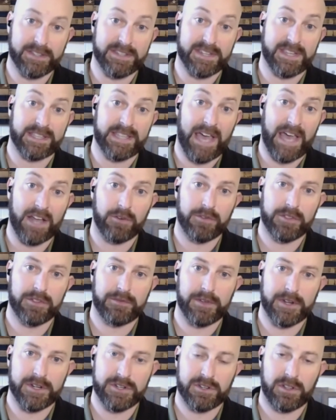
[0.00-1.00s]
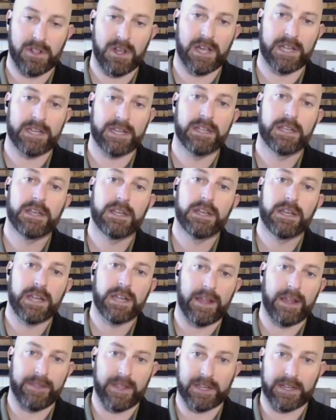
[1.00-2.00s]
Let's get that over the finish line,
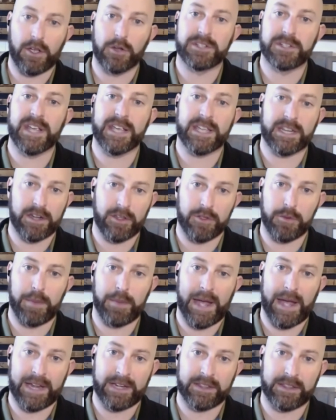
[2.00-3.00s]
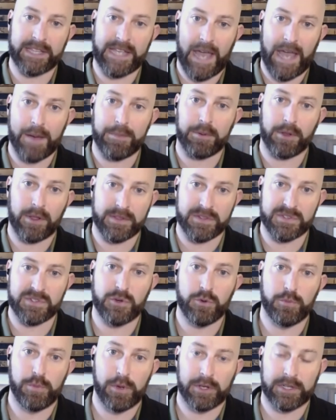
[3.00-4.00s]
and then go take another bite at the apple in this
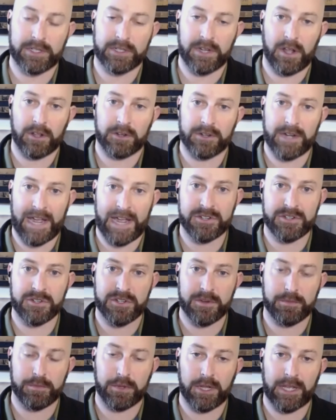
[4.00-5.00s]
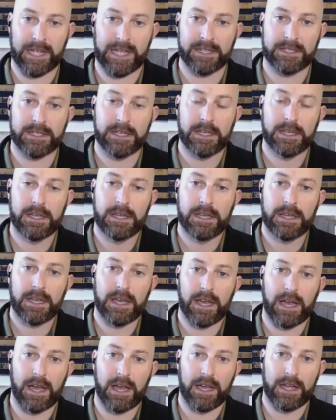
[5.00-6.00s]
$2 billion nitrogen plant,
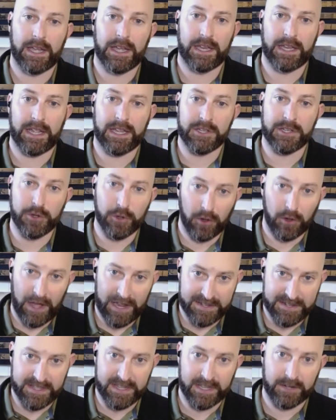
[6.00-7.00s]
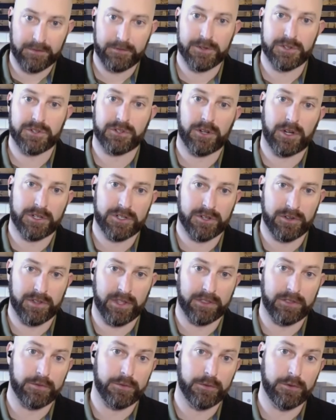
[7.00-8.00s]
and utilize the infrastructure
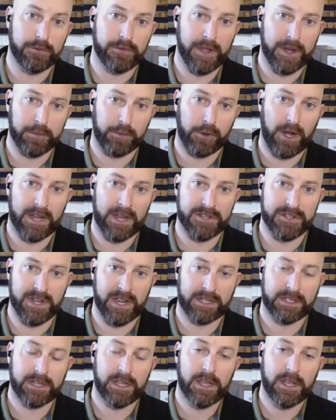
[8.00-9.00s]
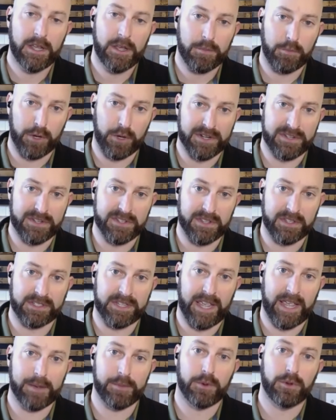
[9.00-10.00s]
that the Fufeng project brings to the
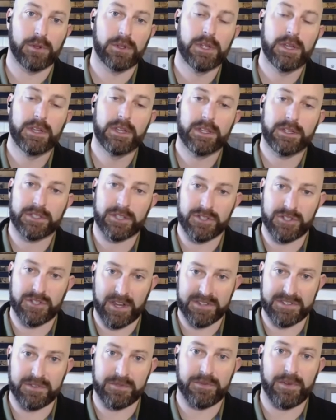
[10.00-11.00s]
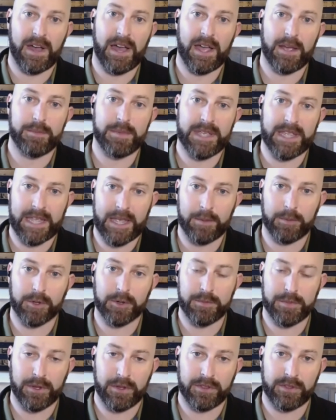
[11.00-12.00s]
table to justify being able
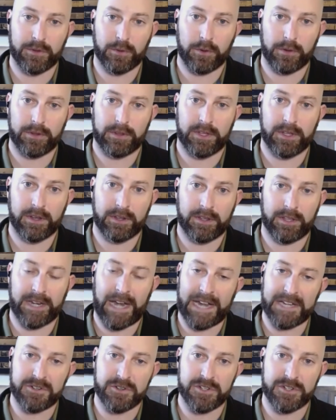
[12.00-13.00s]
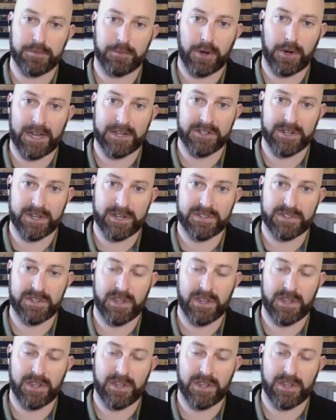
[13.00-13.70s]
to build the nitrogen project.